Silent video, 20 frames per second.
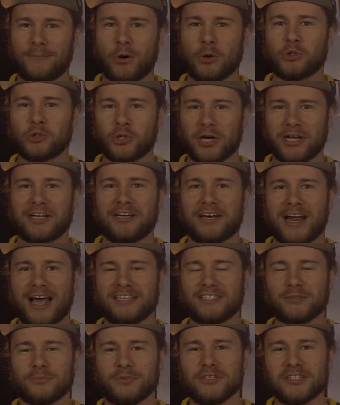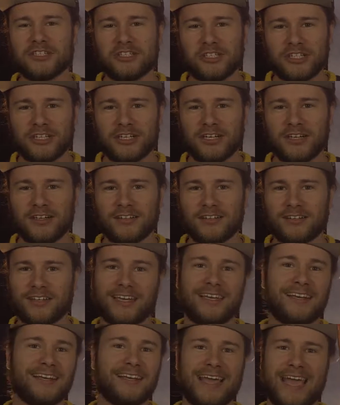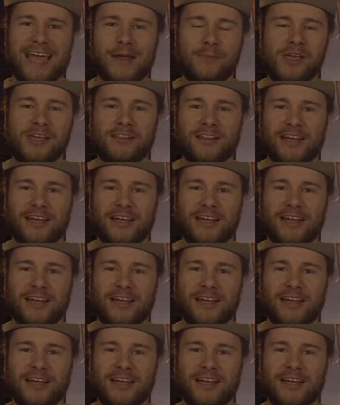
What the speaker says: most recognizable this year in gaming.